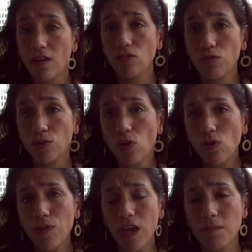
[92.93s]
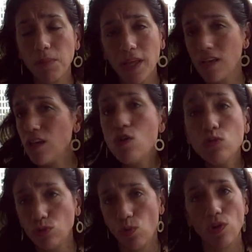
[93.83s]
So photography can play a
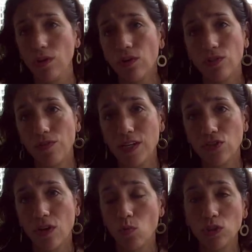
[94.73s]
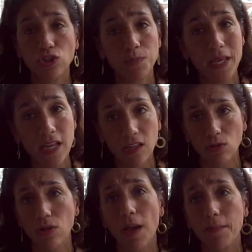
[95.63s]
huge role in conservation, and we're just beginning
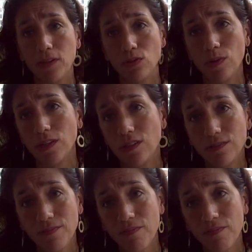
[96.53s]
to tap into it.